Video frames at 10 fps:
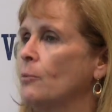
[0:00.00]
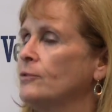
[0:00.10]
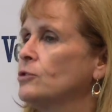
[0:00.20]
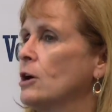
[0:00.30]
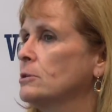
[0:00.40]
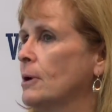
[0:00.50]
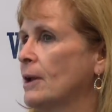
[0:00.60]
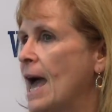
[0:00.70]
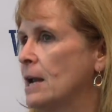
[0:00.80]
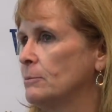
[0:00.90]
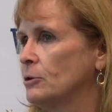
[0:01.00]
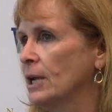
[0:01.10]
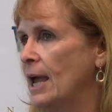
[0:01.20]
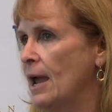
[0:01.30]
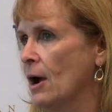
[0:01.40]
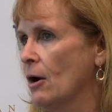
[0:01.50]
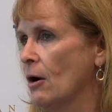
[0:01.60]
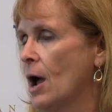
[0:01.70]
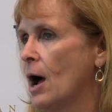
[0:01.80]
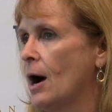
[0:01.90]
We've talked about animal
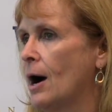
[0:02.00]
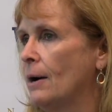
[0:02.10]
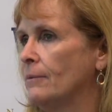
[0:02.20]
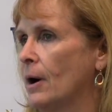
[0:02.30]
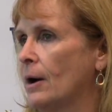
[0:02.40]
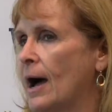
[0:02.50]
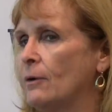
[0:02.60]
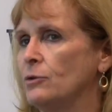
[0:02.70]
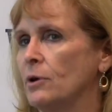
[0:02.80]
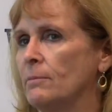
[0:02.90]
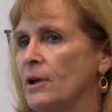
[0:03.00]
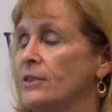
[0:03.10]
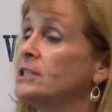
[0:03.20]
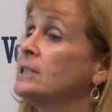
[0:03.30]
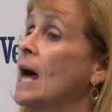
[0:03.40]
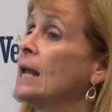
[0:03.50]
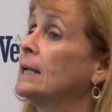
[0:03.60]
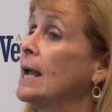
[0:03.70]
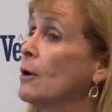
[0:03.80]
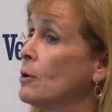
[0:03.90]
care, how you can, and this is
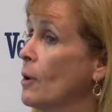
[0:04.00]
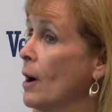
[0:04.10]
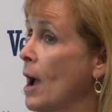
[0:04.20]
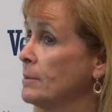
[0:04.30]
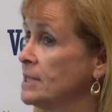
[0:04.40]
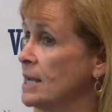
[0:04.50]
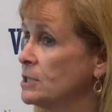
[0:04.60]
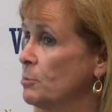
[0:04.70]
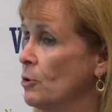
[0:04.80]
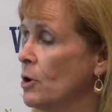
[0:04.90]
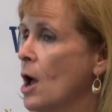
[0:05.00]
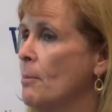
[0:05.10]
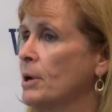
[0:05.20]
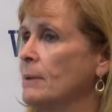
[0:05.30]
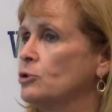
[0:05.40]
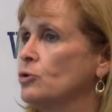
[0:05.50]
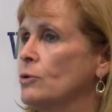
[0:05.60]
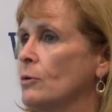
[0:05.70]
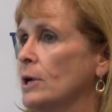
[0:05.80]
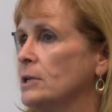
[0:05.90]
not an area where I'm an expert, but I'm
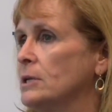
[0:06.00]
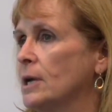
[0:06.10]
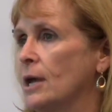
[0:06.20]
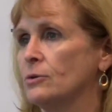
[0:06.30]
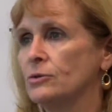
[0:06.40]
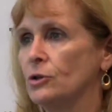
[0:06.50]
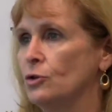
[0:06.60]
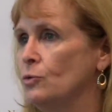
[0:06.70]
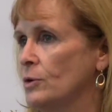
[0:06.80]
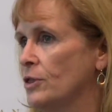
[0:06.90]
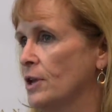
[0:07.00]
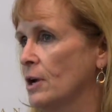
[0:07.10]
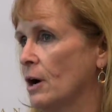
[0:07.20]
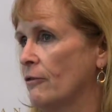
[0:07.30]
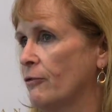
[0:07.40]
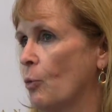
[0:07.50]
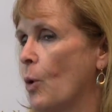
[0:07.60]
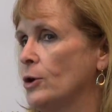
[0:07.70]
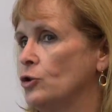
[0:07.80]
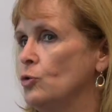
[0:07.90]
sure there are indicators that you would think of for
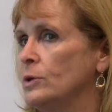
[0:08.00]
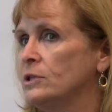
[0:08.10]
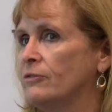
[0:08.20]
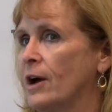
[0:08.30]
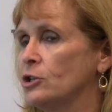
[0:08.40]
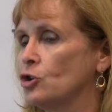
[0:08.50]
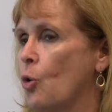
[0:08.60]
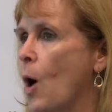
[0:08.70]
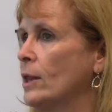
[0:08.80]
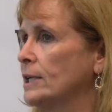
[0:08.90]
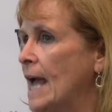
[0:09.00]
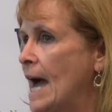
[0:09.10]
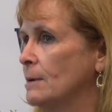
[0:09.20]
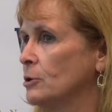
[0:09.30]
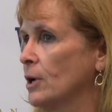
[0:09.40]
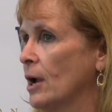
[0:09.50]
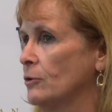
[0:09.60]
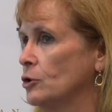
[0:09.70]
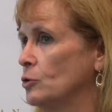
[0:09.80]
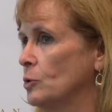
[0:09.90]
what you would define as quality animal care
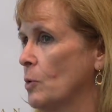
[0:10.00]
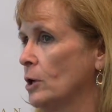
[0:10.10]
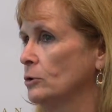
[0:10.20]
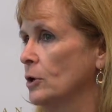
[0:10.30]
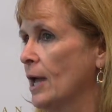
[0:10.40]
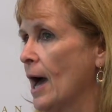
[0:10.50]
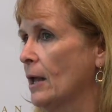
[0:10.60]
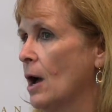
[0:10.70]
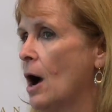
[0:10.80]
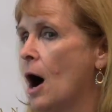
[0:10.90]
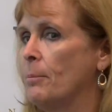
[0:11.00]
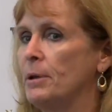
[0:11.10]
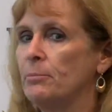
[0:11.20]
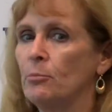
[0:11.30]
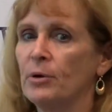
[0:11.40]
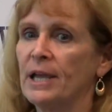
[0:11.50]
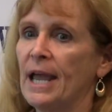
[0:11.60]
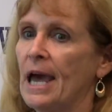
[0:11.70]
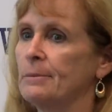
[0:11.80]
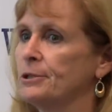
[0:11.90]
that you would want to look at. Are people
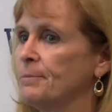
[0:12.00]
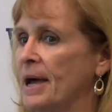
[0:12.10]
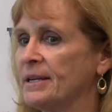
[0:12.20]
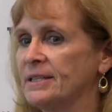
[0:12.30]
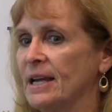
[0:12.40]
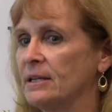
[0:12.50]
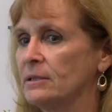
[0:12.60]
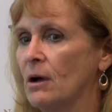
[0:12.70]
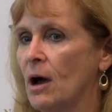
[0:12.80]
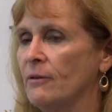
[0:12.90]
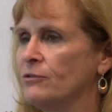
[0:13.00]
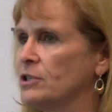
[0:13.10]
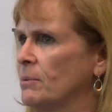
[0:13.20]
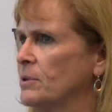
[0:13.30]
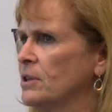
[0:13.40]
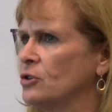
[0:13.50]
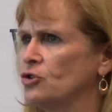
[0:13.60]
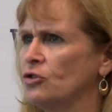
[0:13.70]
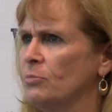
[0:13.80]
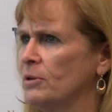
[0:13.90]
bringing animals back a second time for something that
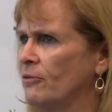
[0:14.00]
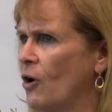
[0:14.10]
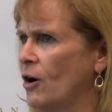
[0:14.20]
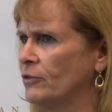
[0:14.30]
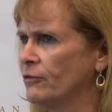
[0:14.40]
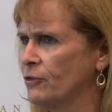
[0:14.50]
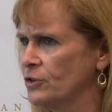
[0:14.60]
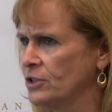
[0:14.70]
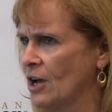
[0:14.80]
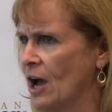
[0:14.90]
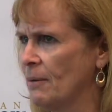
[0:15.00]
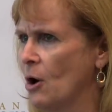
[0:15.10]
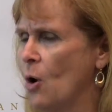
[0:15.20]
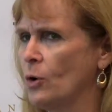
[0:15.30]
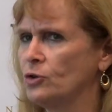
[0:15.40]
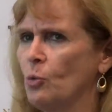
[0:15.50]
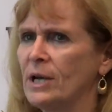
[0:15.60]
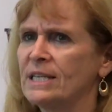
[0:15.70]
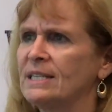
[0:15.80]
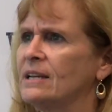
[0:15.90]
should have been involved the first time? Or to
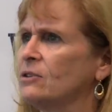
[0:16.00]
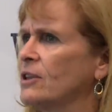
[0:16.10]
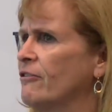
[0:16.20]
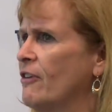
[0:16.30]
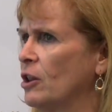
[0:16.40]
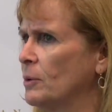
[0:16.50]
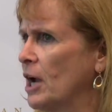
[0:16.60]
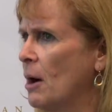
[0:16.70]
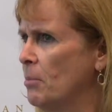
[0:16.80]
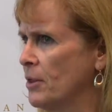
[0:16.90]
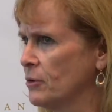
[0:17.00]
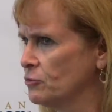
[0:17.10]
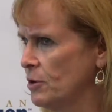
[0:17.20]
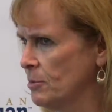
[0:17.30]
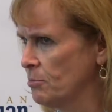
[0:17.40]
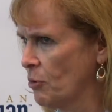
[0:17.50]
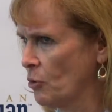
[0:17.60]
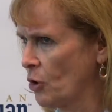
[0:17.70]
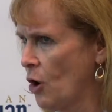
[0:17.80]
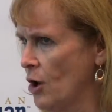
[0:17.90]
what extent are they following up on their treatment
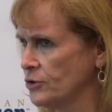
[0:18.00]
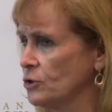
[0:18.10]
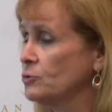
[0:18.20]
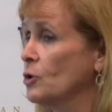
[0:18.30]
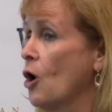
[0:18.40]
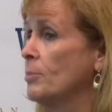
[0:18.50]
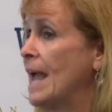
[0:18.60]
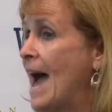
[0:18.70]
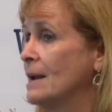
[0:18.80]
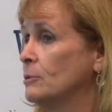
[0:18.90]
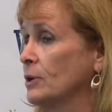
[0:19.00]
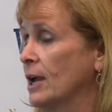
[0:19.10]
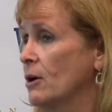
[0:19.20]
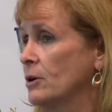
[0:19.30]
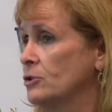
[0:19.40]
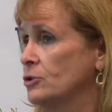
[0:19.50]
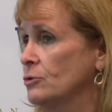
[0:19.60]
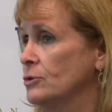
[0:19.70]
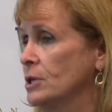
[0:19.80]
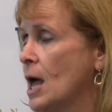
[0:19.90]
protocols? Those are all the animal care
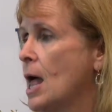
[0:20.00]
issues.